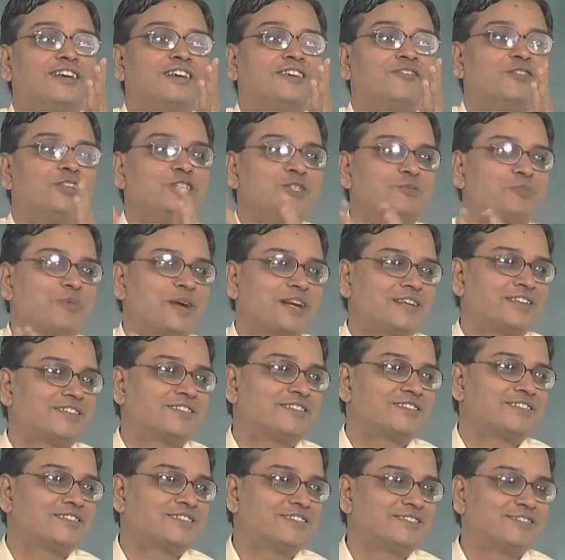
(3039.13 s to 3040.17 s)
fringe
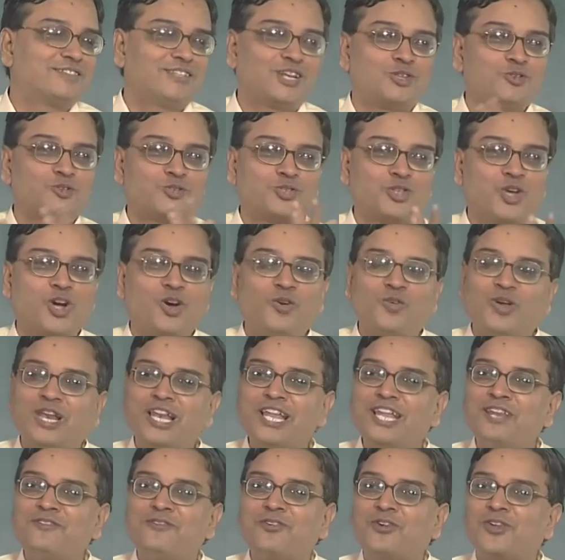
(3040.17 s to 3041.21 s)
patterns that you saw only
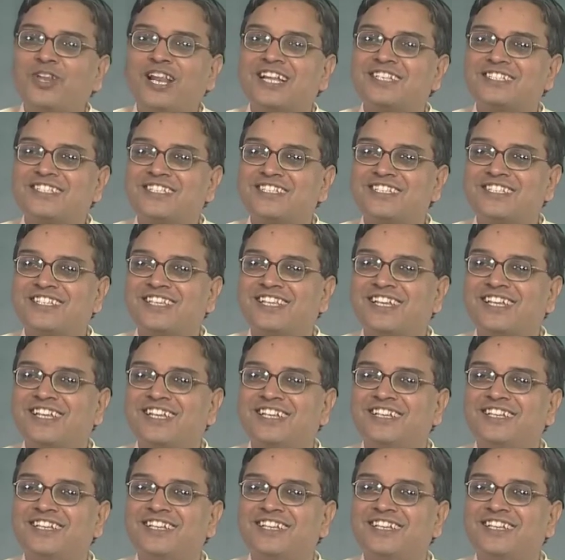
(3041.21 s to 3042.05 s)
in photoelasticity.